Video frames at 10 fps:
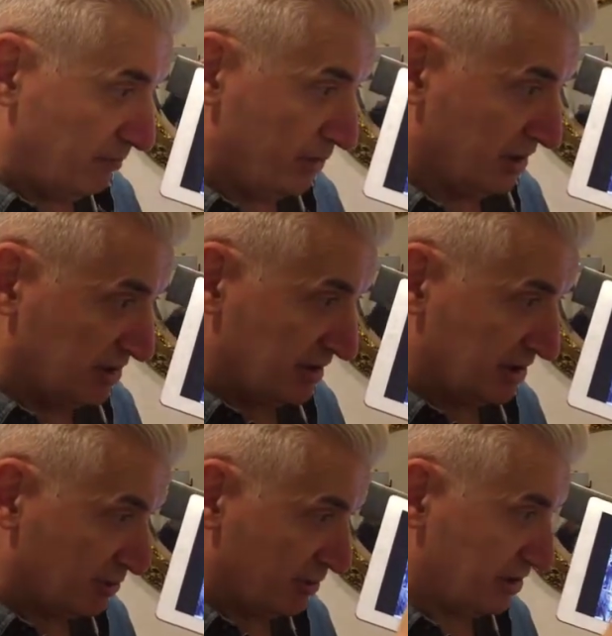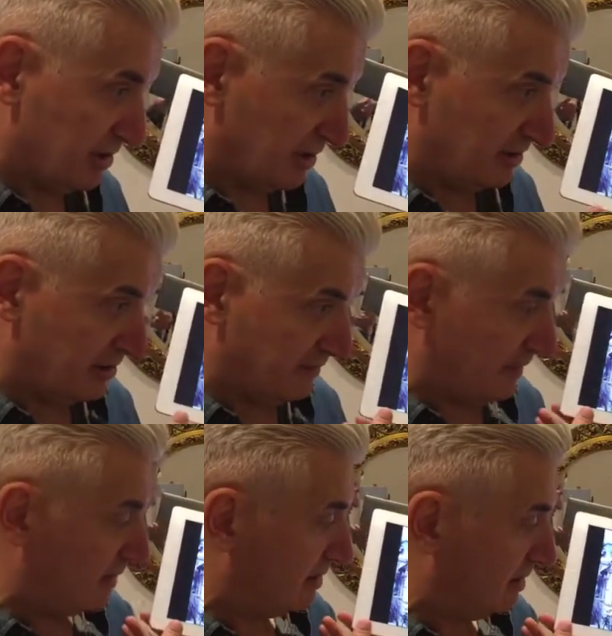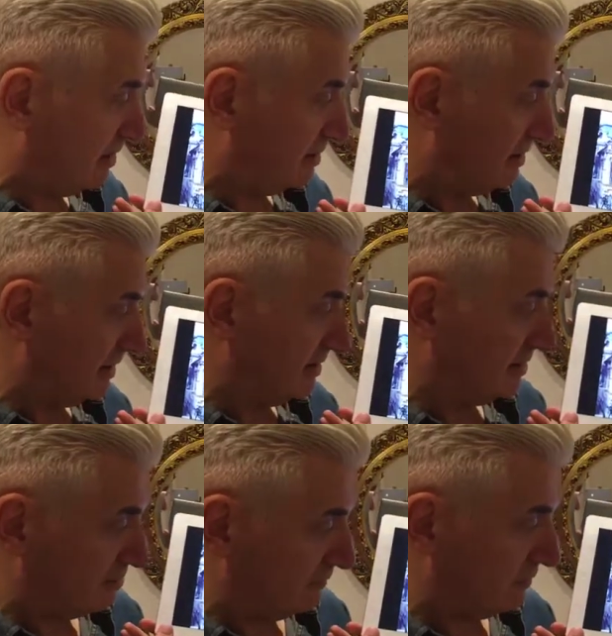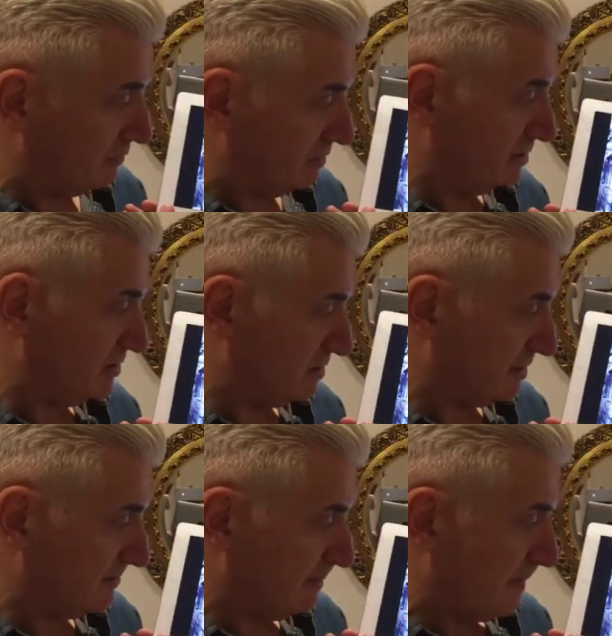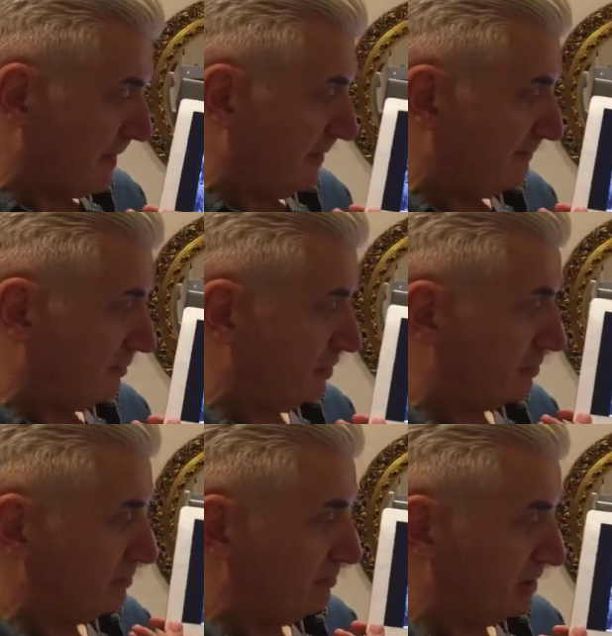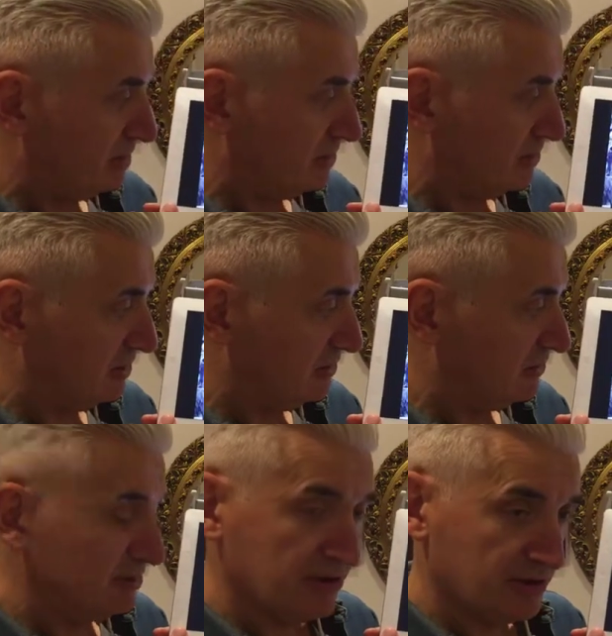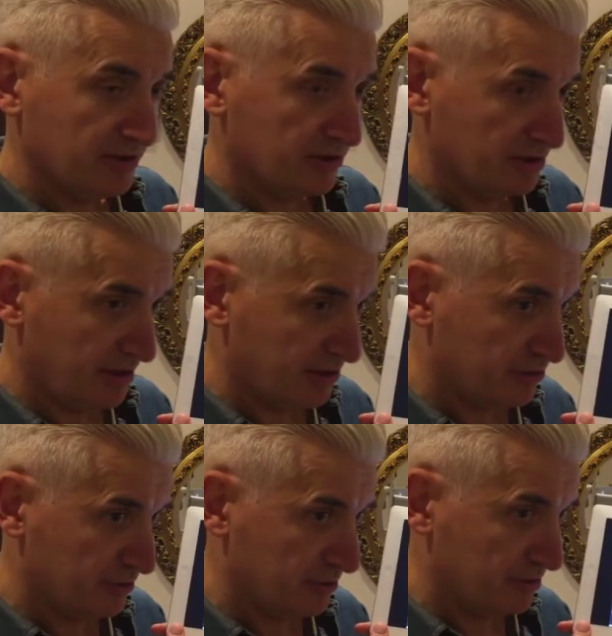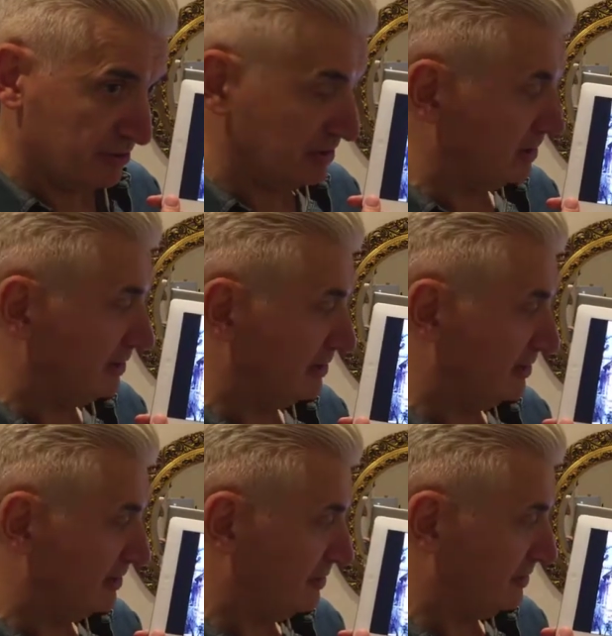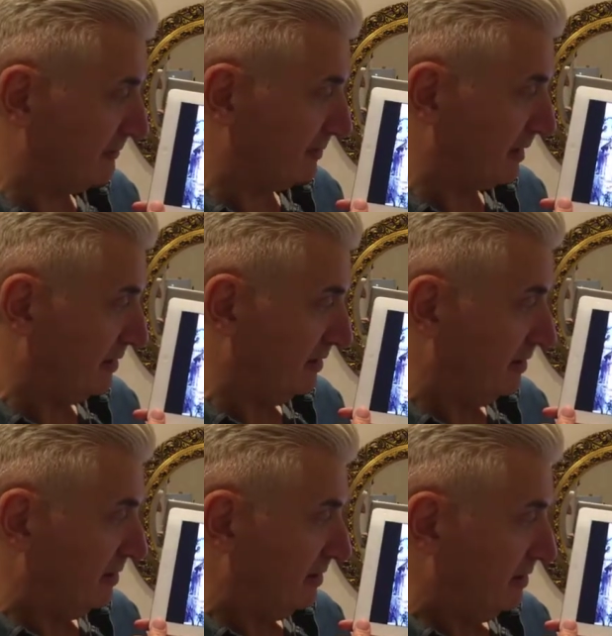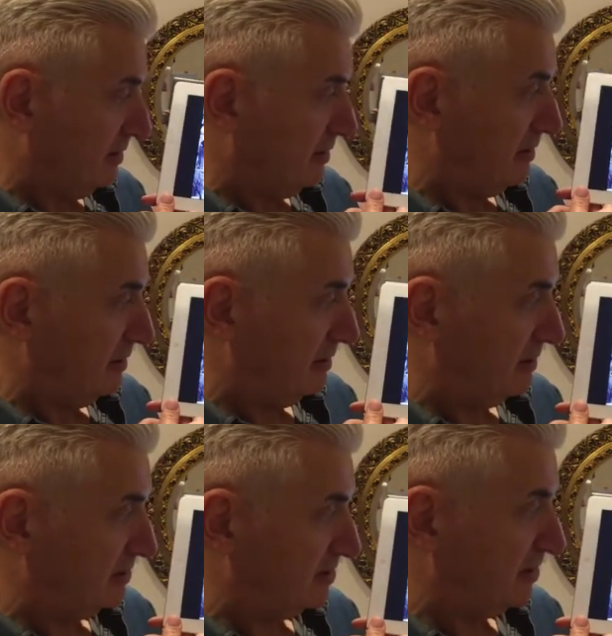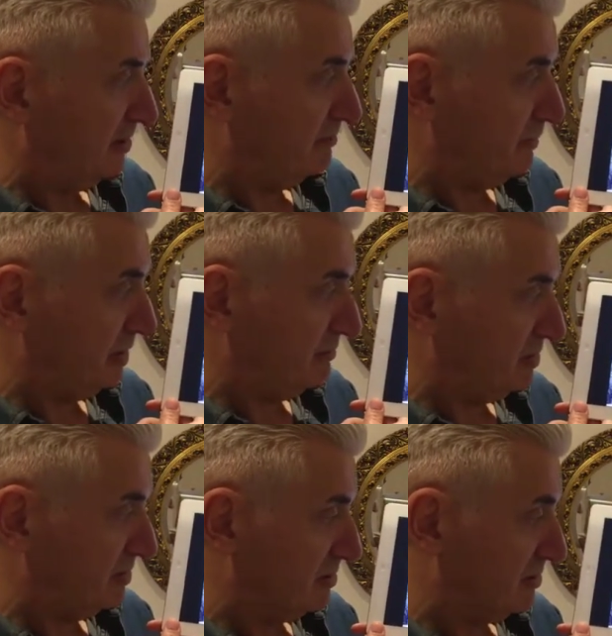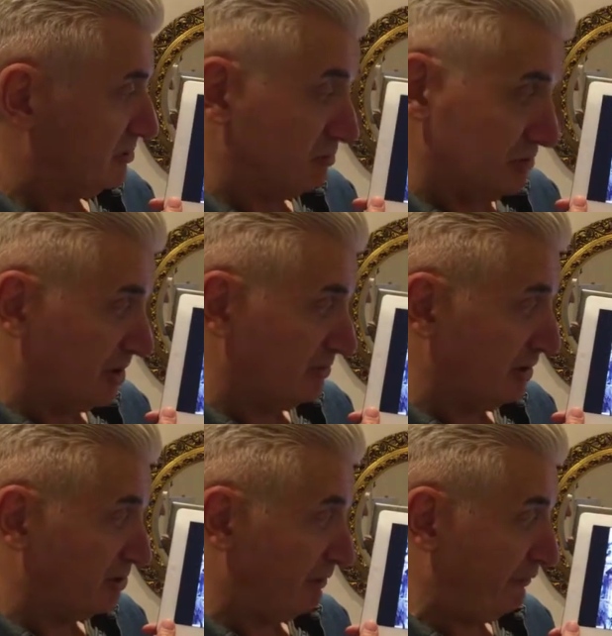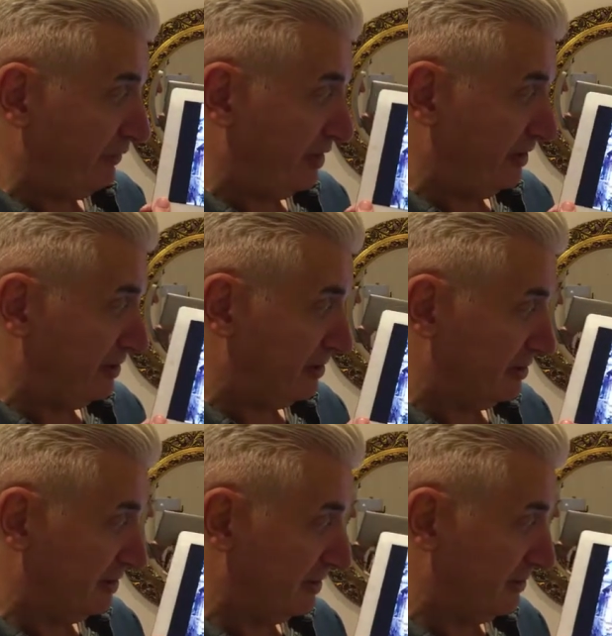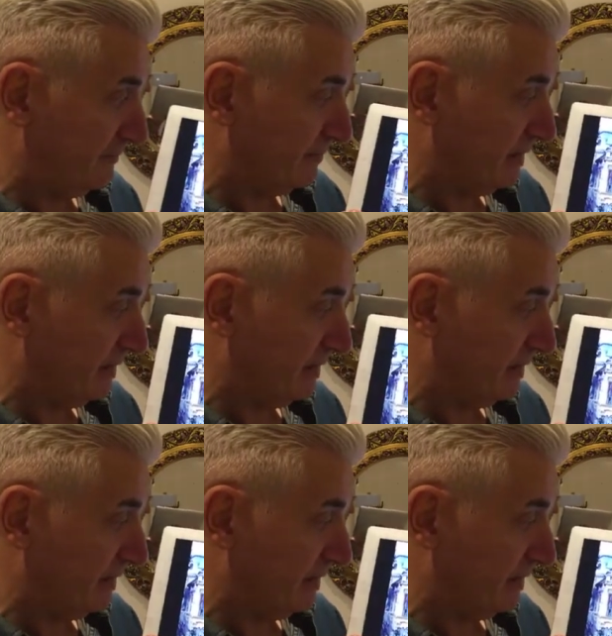bricks next to each other, that the thickness of the walls, not much resistant structure regarding steel beams. It's sometimes you find here